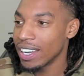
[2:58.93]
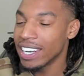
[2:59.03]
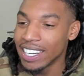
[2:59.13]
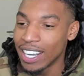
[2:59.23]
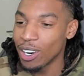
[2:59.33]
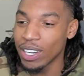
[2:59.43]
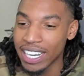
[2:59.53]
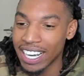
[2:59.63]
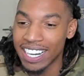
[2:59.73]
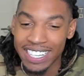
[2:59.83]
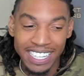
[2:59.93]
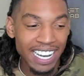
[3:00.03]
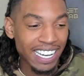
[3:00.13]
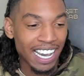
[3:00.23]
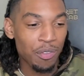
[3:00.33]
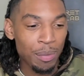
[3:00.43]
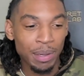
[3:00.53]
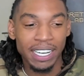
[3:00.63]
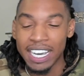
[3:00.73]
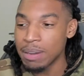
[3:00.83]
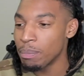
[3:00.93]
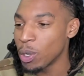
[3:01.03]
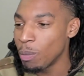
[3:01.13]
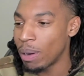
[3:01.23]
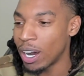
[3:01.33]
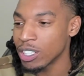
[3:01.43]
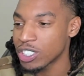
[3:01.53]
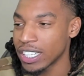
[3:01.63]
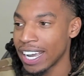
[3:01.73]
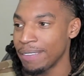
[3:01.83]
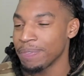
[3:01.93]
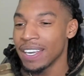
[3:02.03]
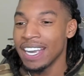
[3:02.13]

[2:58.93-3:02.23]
Literally a decade we've been getting blue balls, chat.